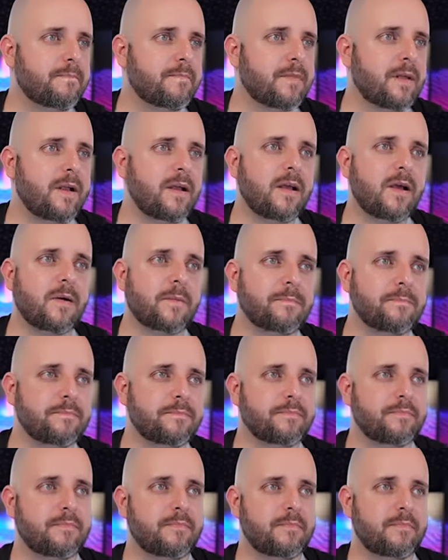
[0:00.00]
there you go.
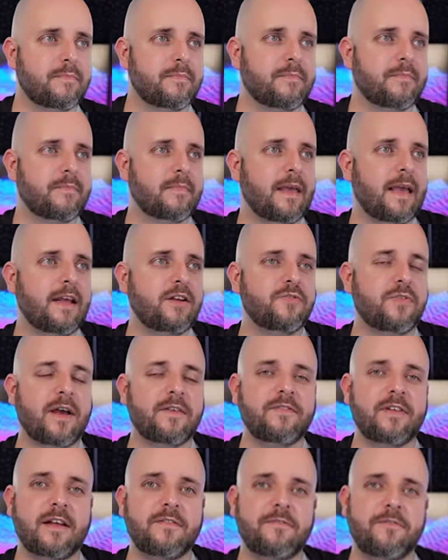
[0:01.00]

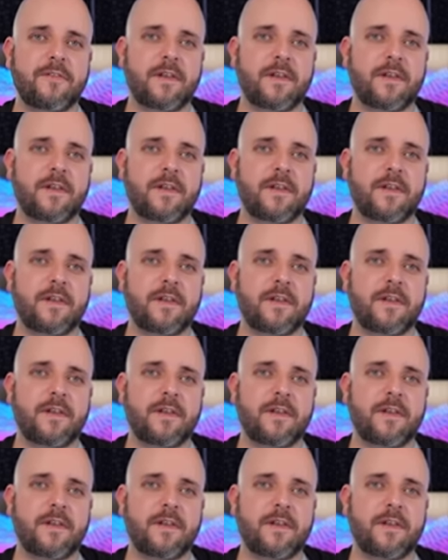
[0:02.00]
H510